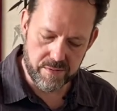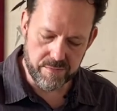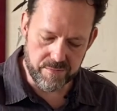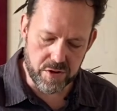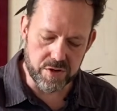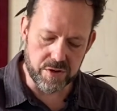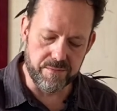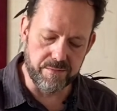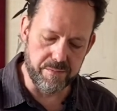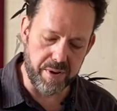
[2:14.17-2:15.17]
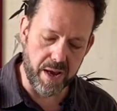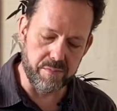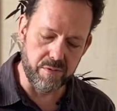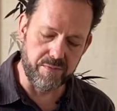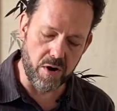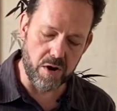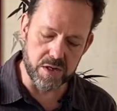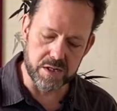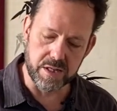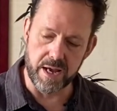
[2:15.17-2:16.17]
virgin bamboo
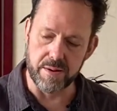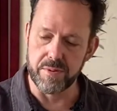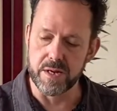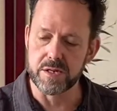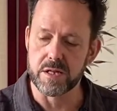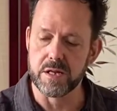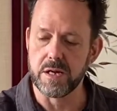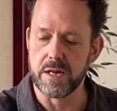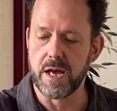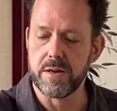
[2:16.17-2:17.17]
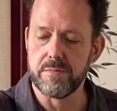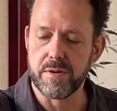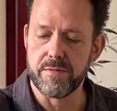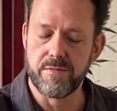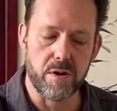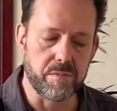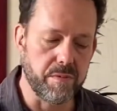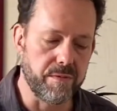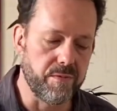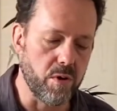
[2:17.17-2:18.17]
forest land, basically. It hadn't been farmed
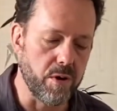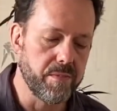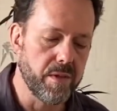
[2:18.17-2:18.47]
before.